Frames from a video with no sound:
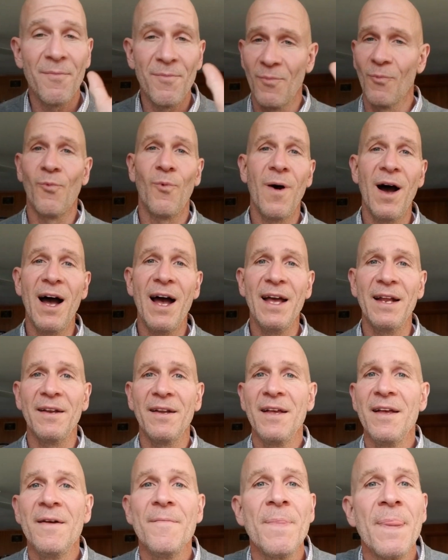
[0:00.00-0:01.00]
what
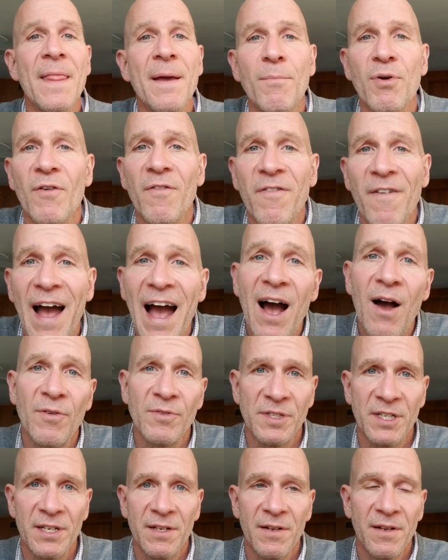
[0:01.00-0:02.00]

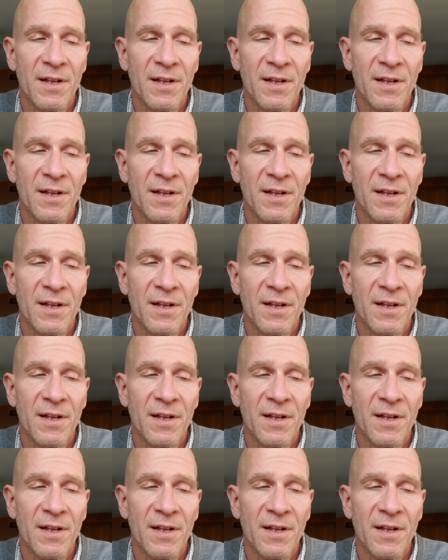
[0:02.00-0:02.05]
profound.